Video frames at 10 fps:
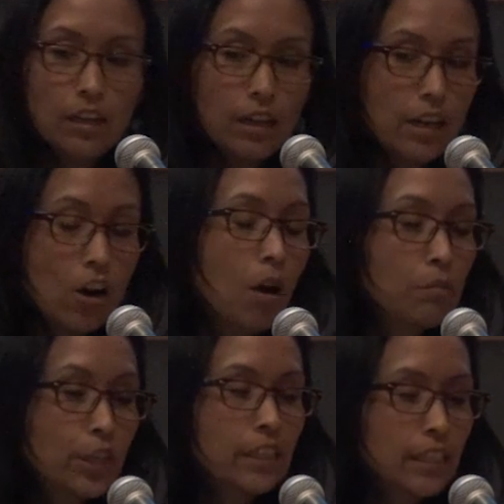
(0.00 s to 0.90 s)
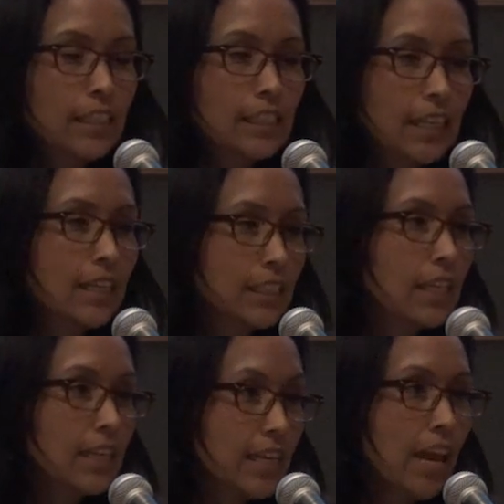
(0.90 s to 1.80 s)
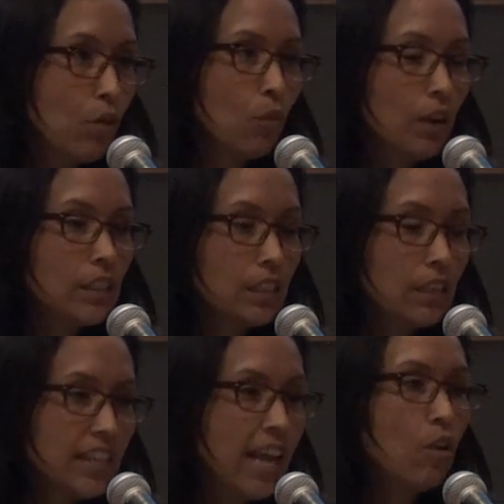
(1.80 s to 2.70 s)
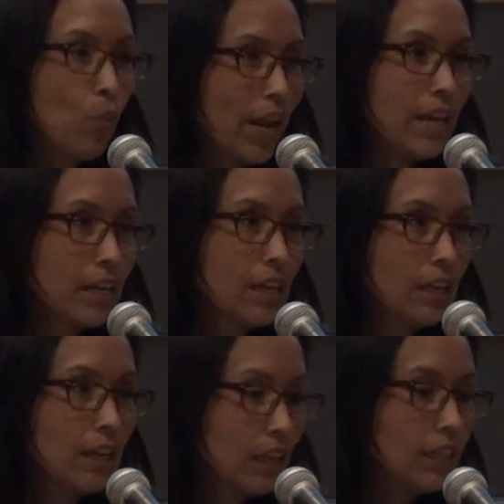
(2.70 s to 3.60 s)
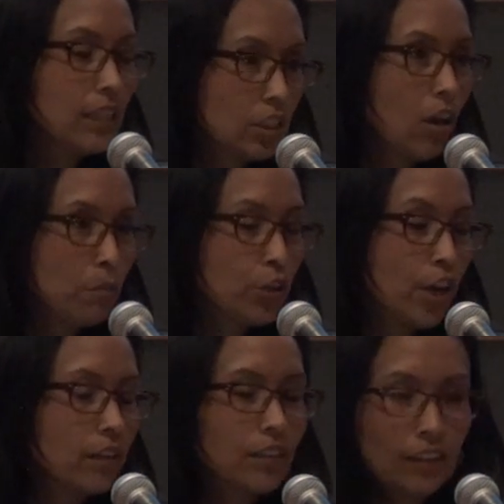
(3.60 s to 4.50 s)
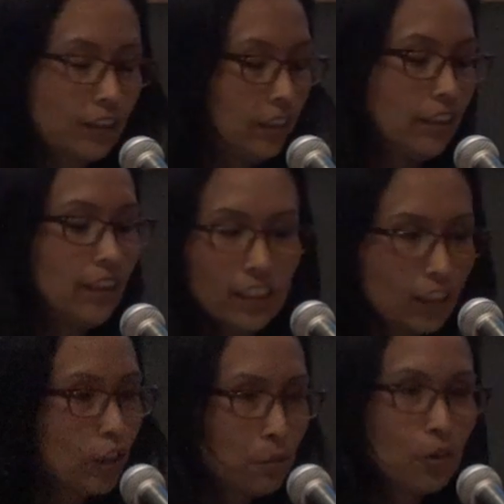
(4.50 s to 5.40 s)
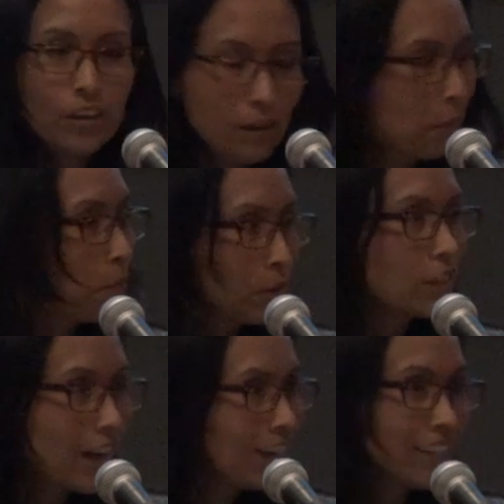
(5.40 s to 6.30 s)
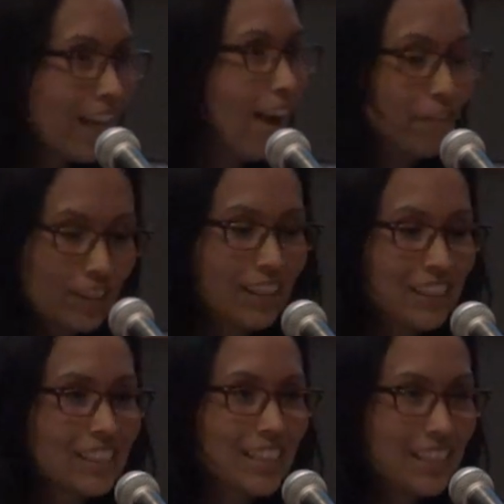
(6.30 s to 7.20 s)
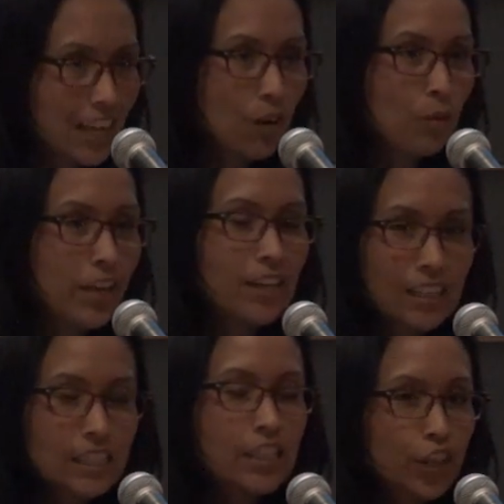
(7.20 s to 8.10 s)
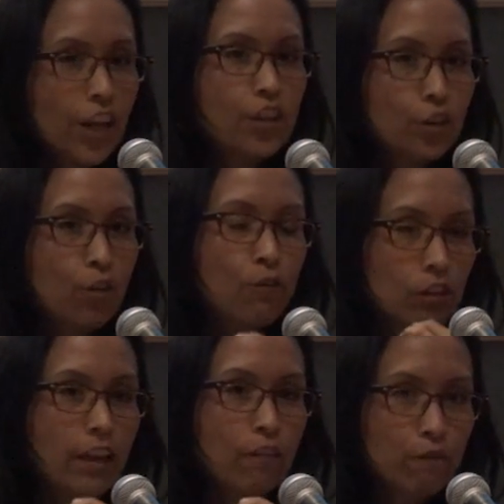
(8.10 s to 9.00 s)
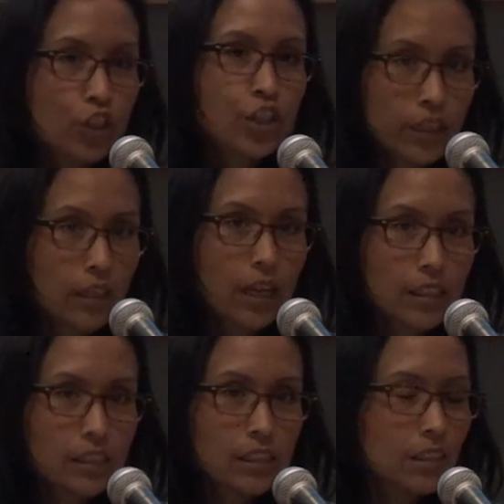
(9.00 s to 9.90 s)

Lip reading: an object, and they said it's a net weight, this object. And the community members kind of laughed, and they said, net weight? They said, yeah, for like fishing nets?